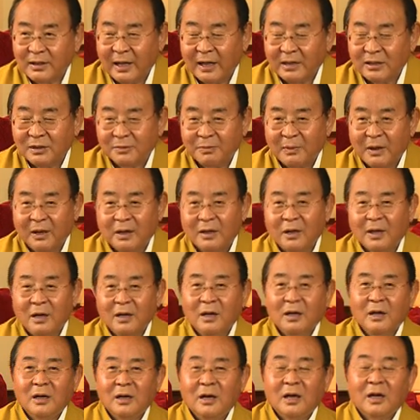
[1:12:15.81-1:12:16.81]
That's my
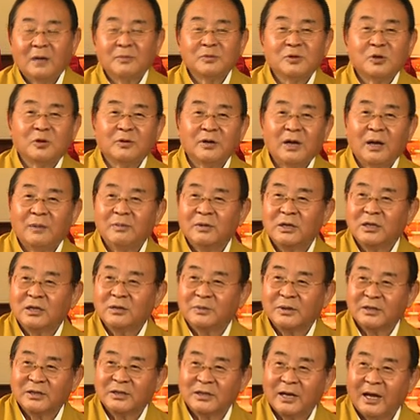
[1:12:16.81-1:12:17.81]
I'm sorry I'm a little
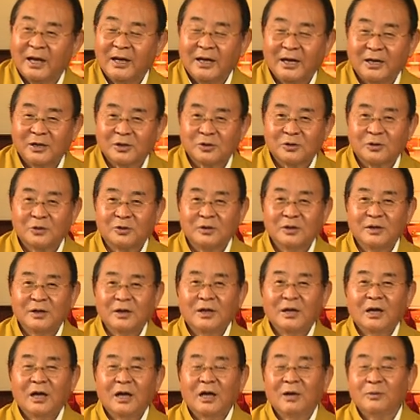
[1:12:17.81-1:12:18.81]
bit tired, so
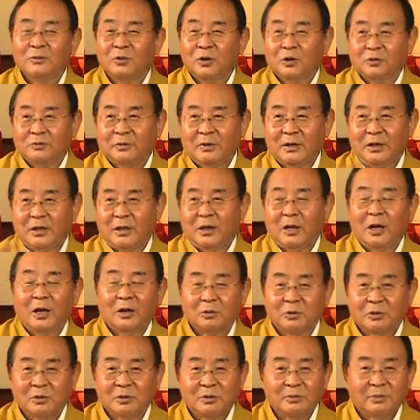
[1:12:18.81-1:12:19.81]
I'm not very
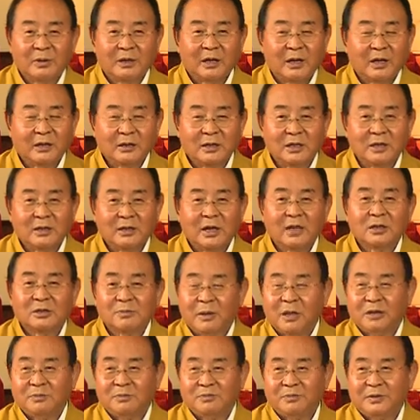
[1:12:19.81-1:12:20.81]
eloquent, but I think that's
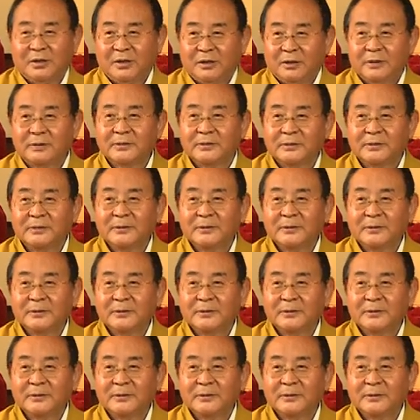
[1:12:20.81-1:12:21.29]
my appeal